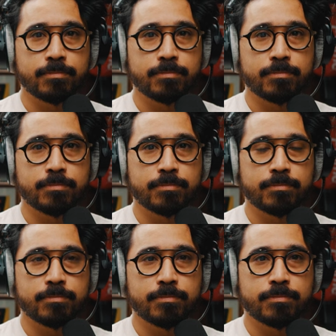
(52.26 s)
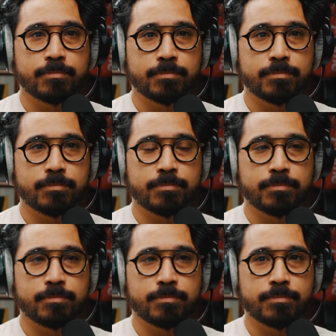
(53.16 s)

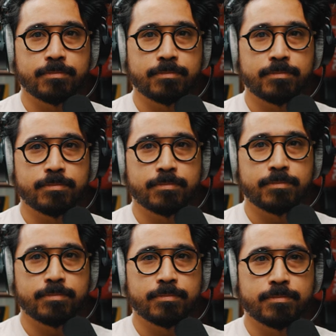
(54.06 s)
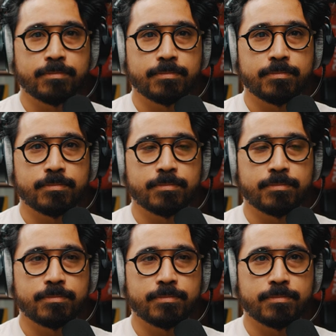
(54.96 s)

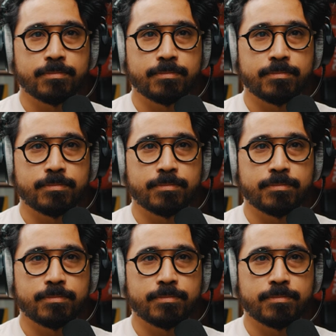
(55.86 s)
No words are spoken by the person on screen.